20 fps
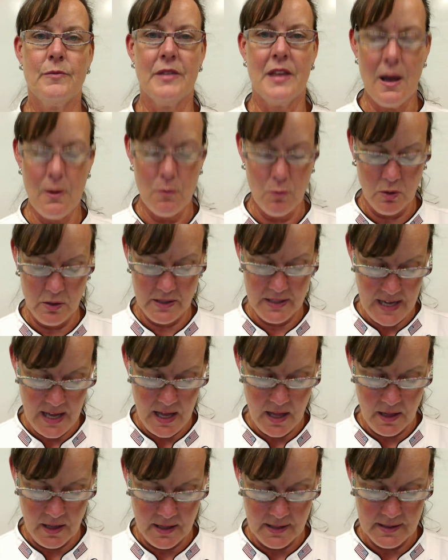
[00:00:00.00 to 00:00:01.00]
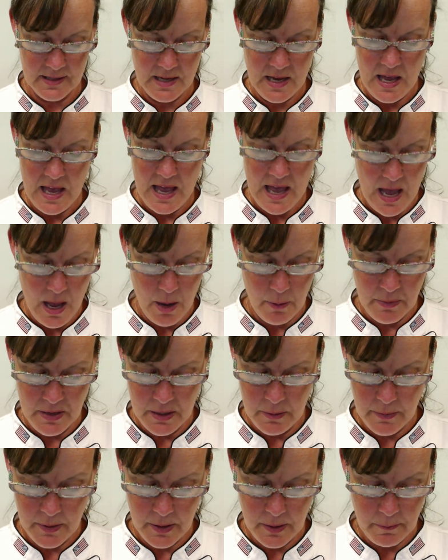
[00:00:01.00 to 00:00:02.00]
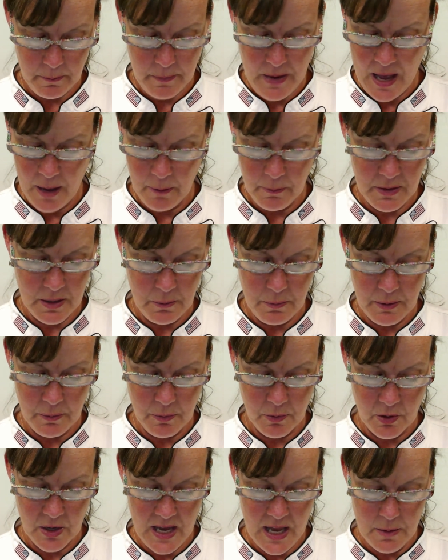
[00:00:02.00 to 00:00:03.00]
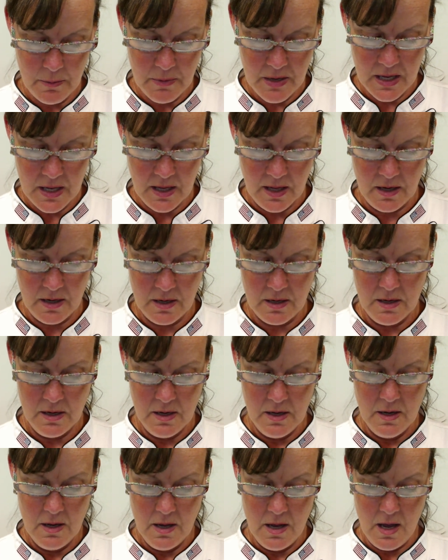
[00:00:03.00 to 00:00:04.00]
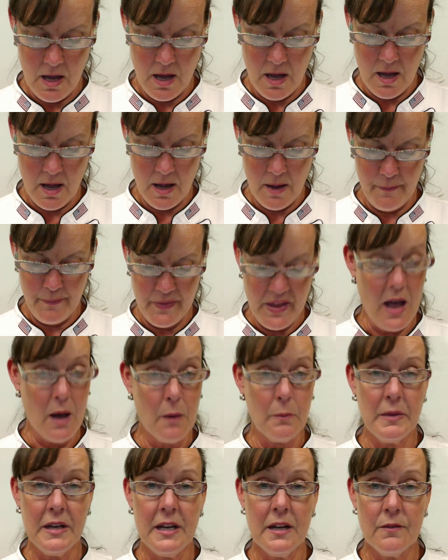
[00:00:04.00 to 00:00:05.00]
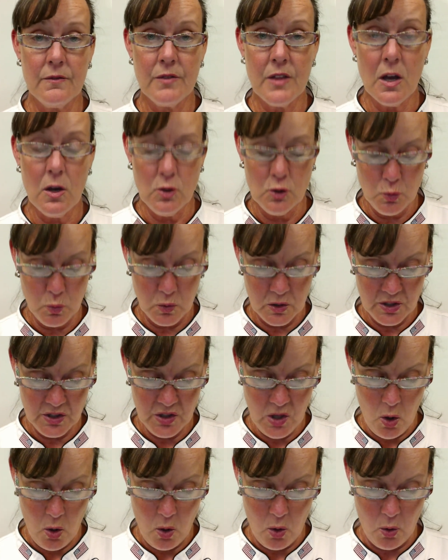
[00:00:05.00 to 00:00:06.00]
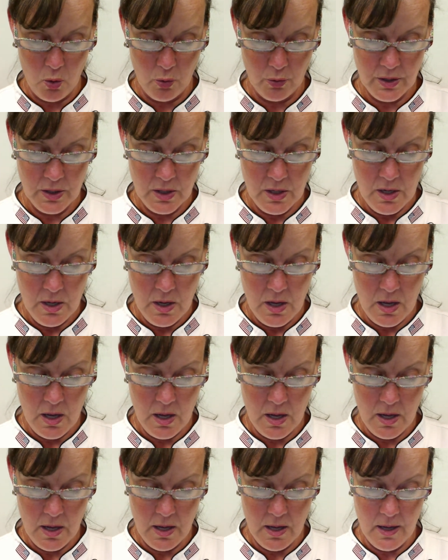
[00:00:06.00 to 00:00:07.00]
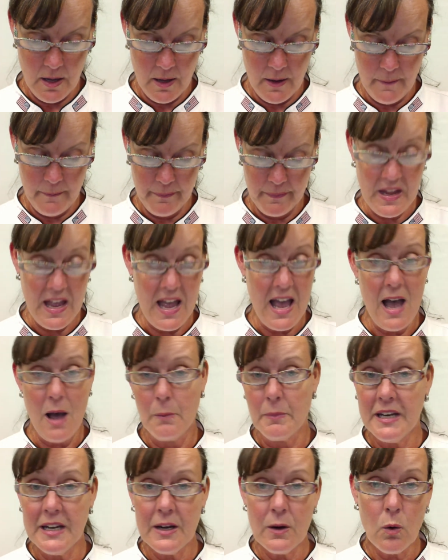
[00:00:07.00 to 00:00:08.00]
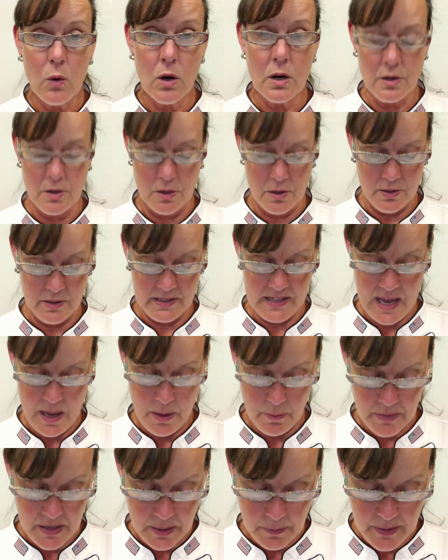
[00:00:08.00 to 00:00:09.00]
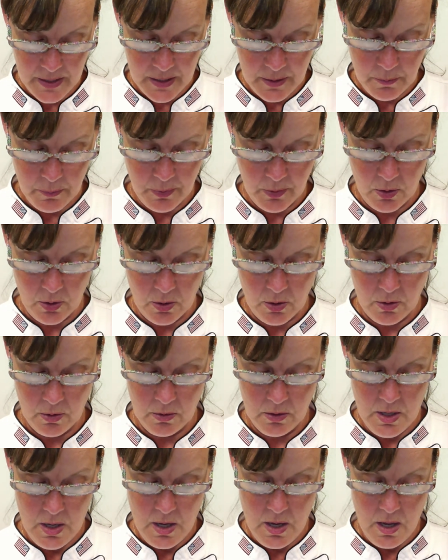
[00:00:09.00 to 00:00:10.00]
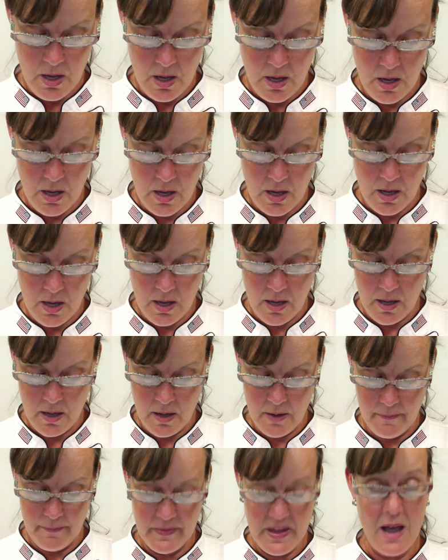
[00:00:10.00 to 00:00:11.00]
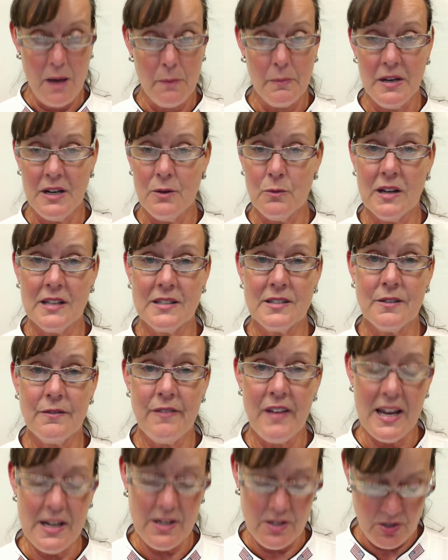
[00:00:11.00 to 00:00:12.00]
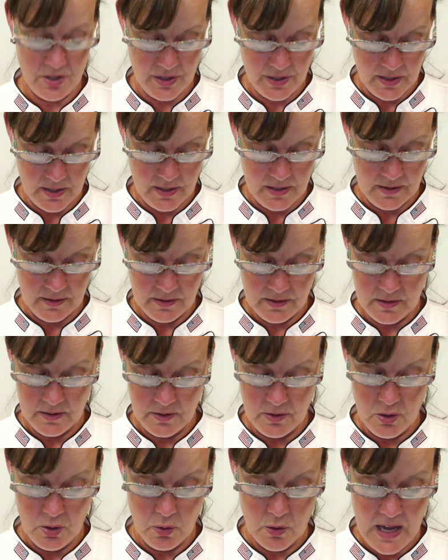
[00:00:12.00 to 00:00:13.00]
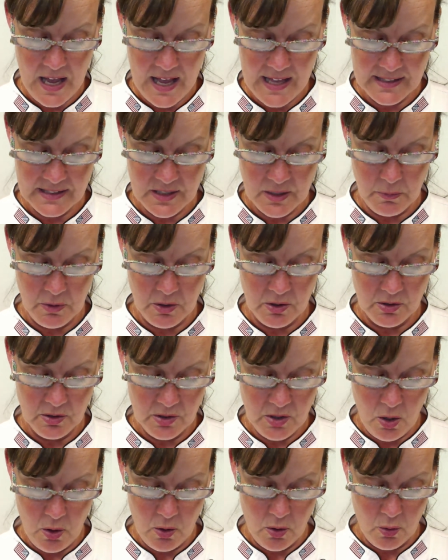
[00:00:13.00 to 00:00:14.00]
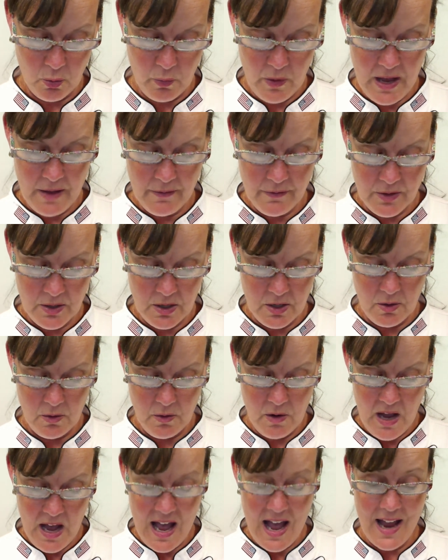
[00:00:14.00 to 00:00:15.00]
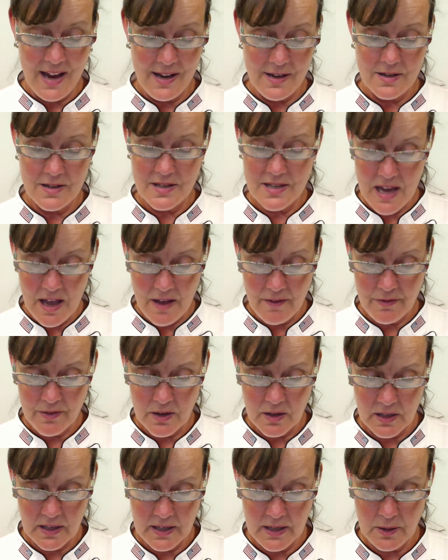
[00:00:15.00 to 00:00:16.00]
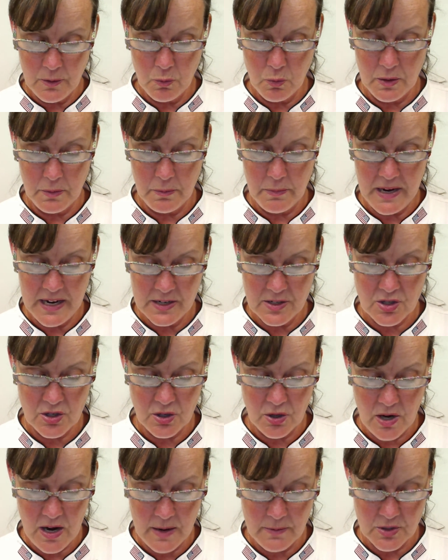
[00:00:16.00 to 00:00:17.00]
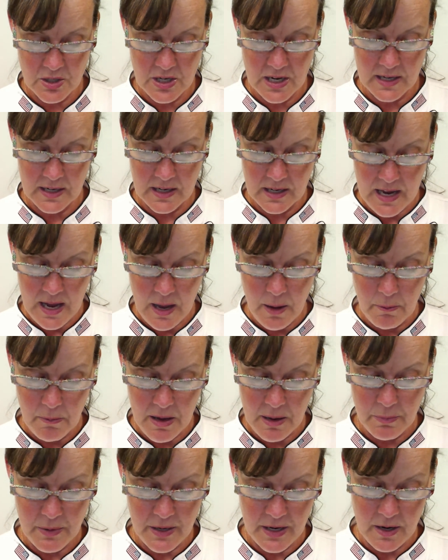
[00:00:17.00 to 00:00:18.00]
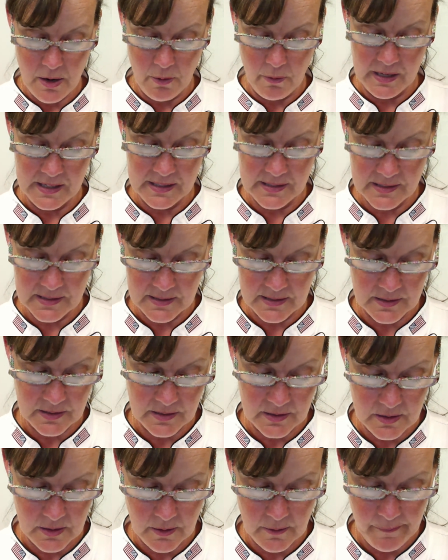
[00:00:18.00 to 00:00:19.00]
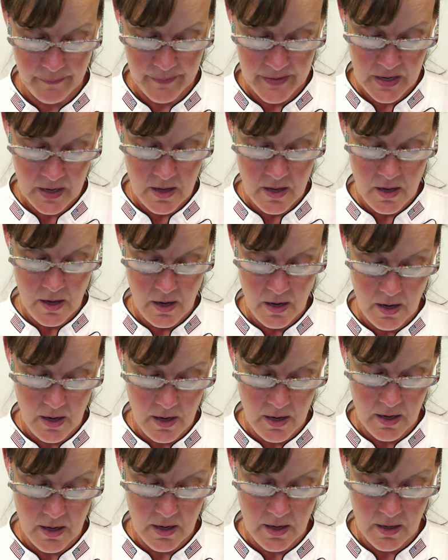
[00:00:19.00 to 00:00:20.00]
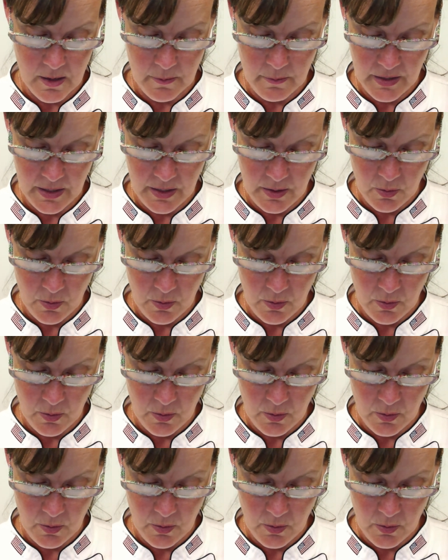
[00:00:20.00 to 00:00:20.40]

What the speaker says: that will tell us how many people came in, how many of those were sold, how many orders, how many people, how many reservations, new customers, total revenue. I definitely would make sure I'm checking out my POS system in